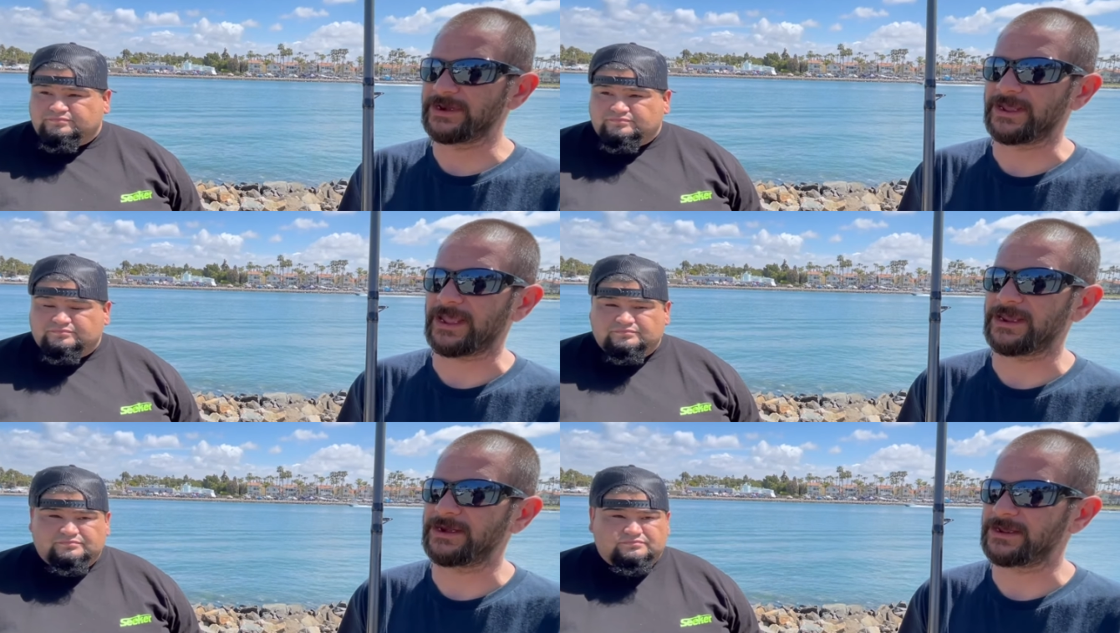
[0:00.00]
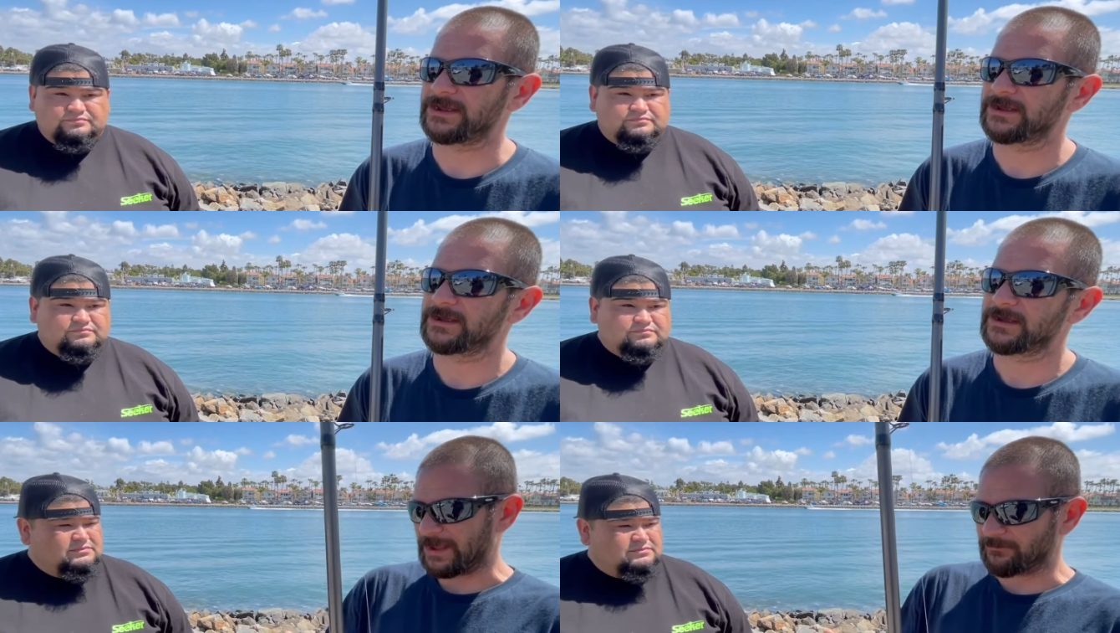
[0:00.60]
Speaker 1: to 80.
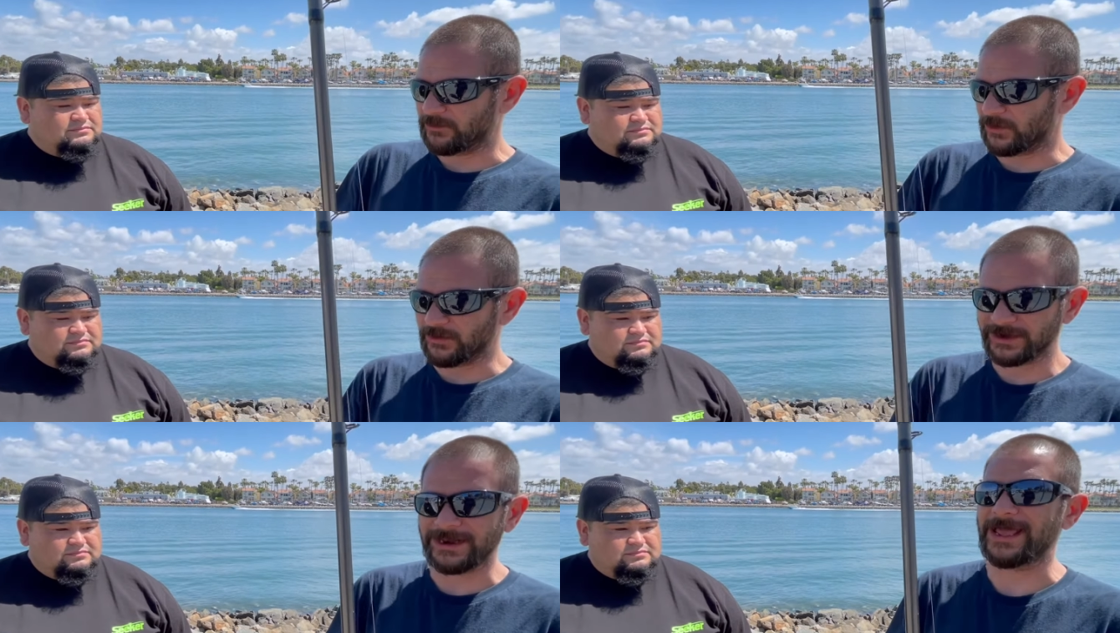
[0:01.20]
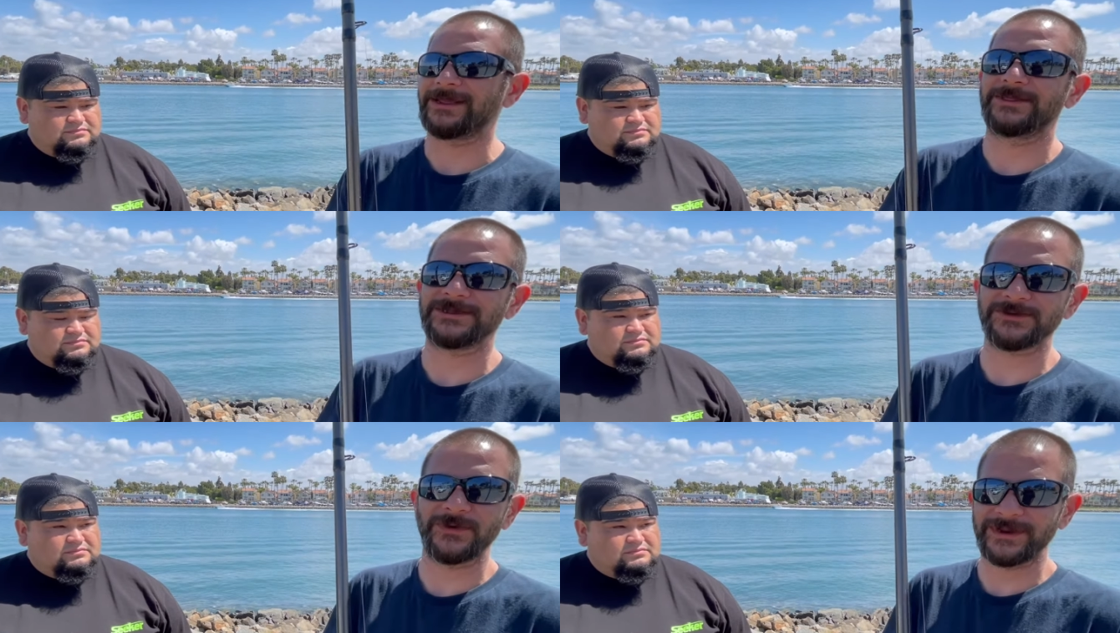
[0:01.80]
I'm growing to like this
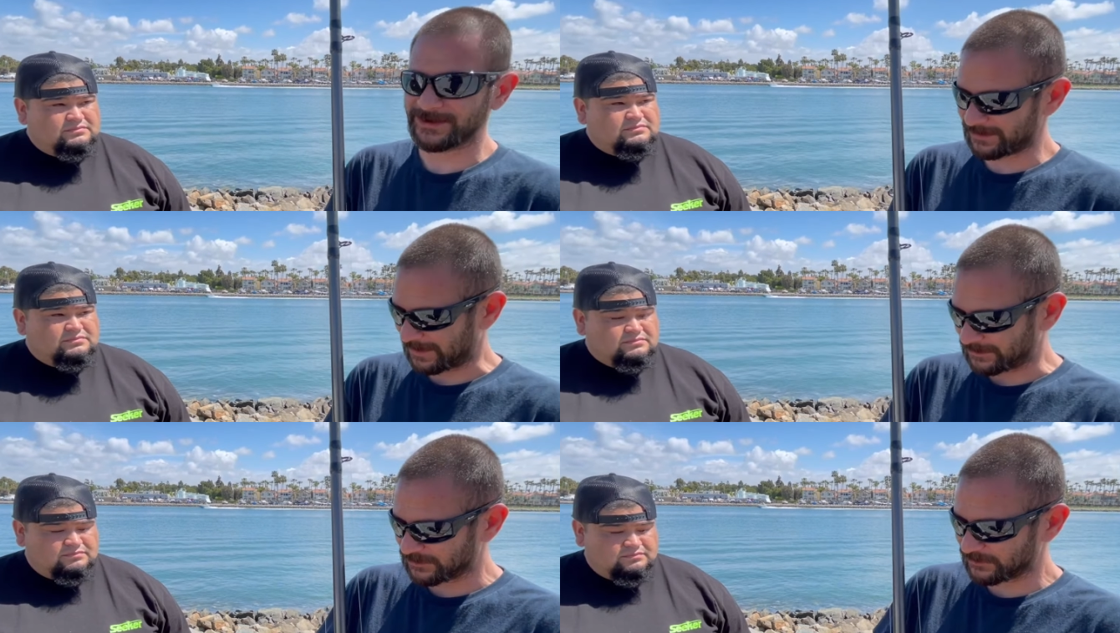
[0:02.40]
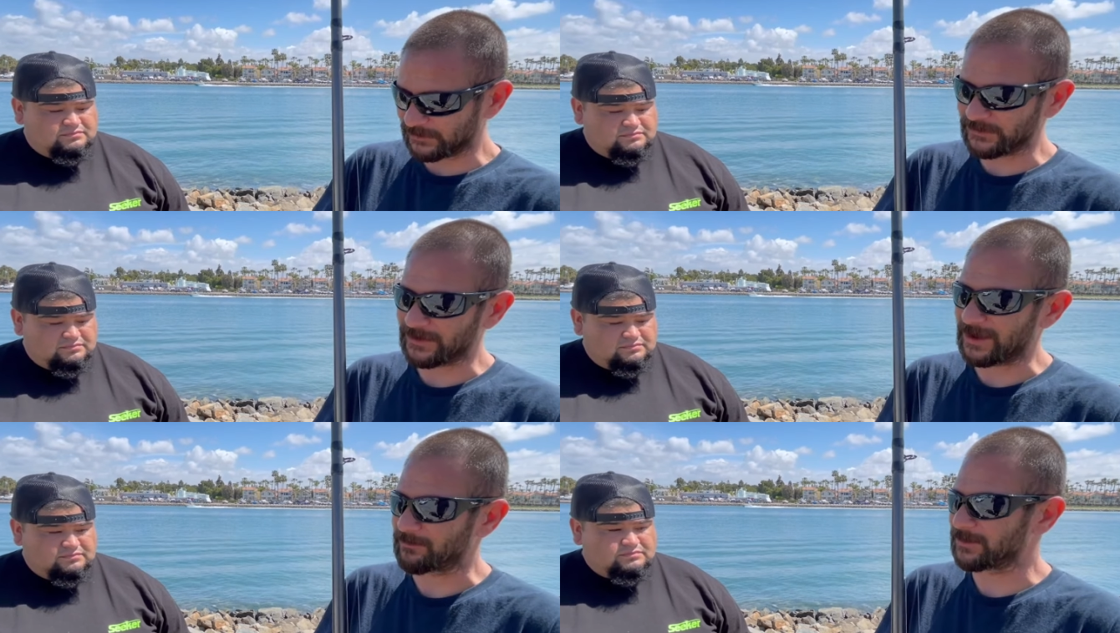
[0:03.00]
one. I just don't know
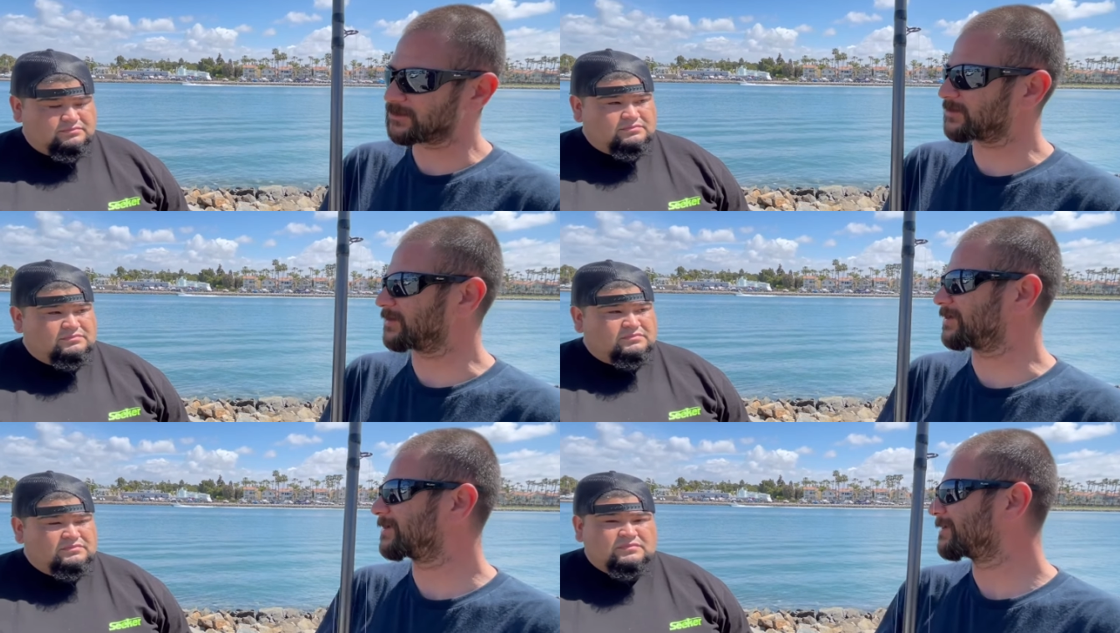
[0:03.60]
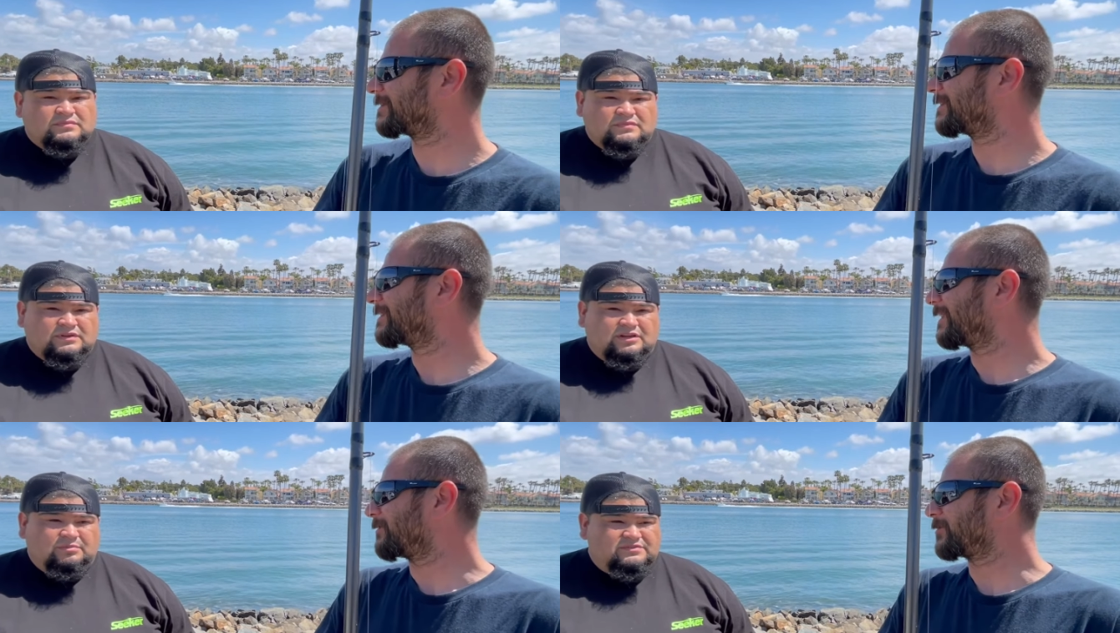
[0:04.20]
how much uh,
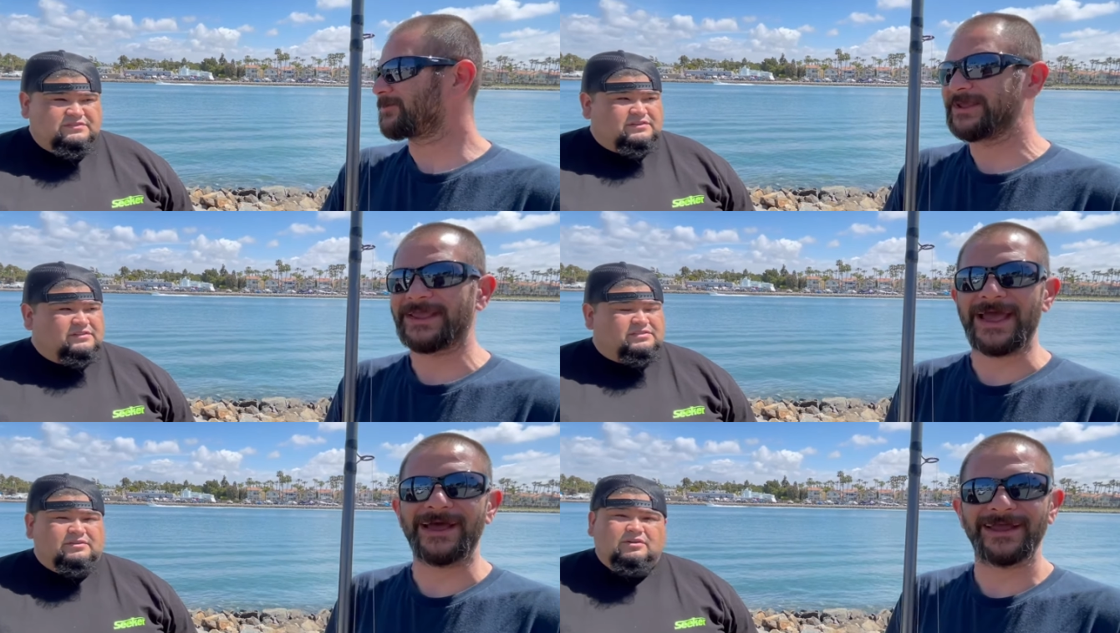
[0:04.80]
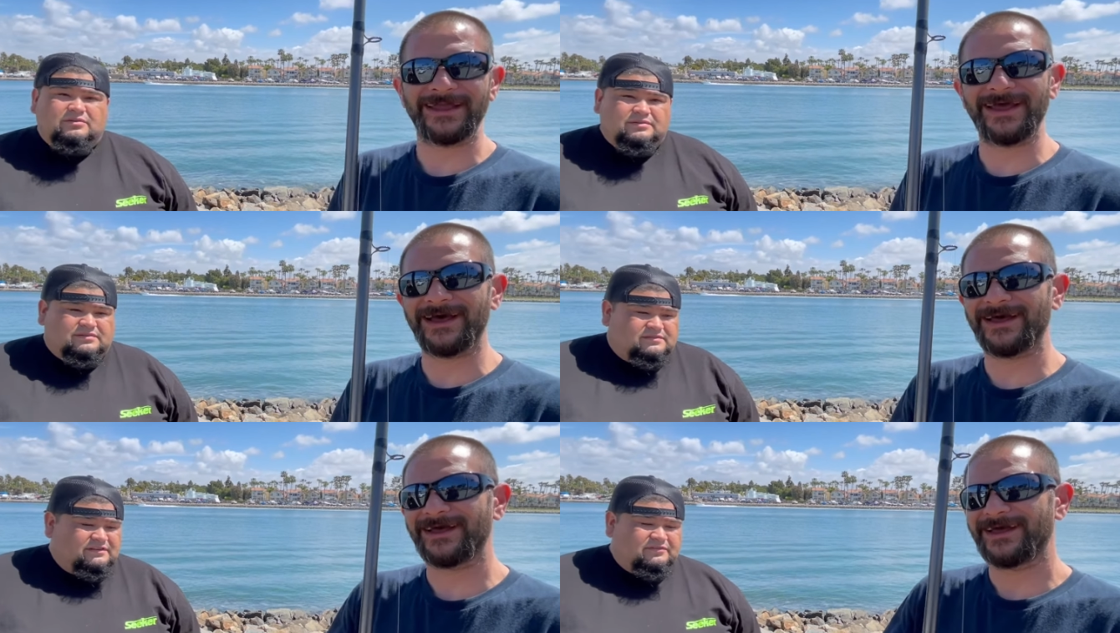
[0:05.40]
how much you can throw. Yeah.
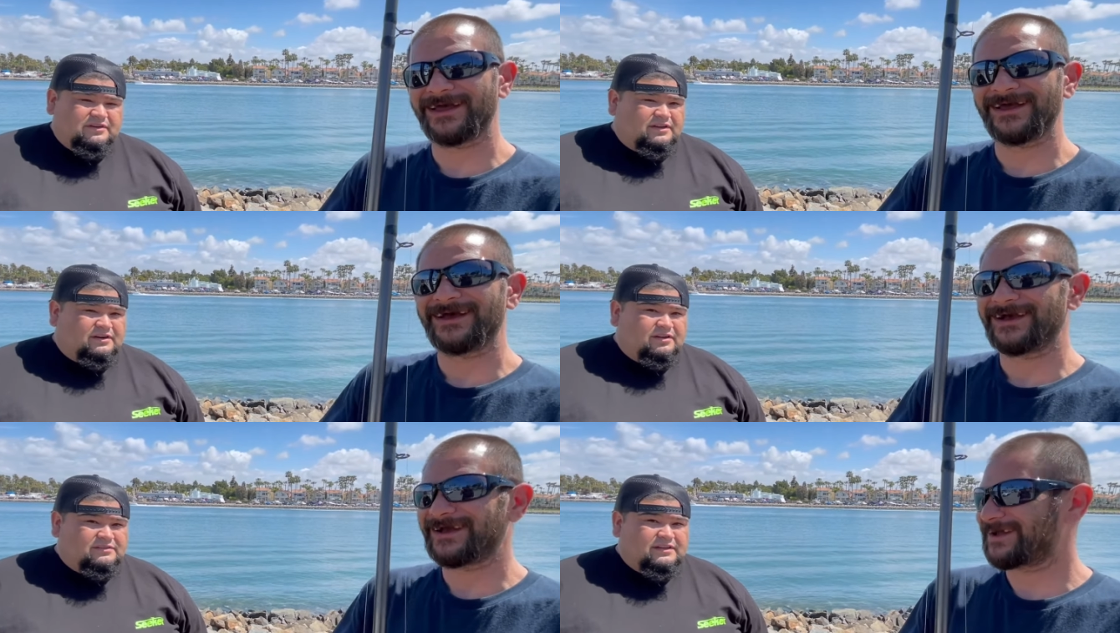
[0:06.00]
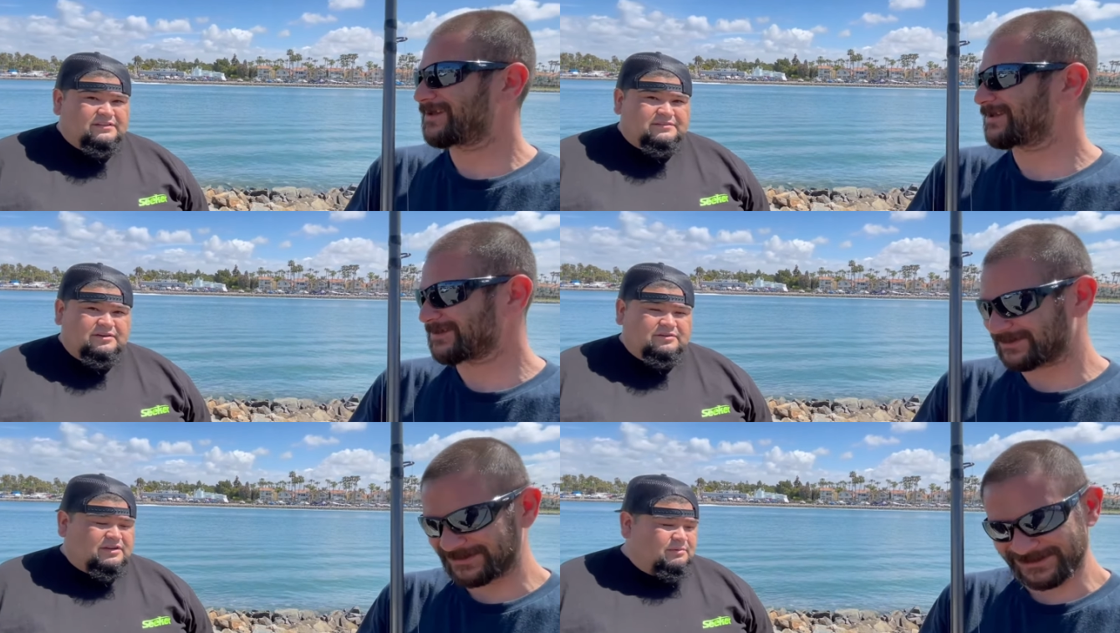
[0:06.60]
Speaker 2: Definitely not an all-day
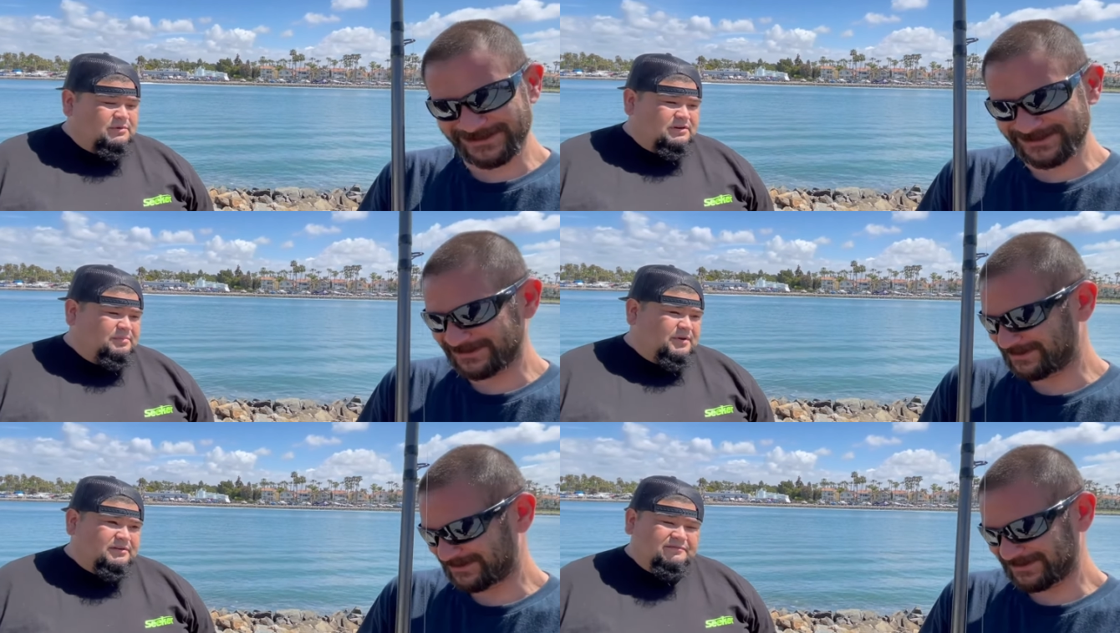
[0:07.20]
thrower. Coming up on a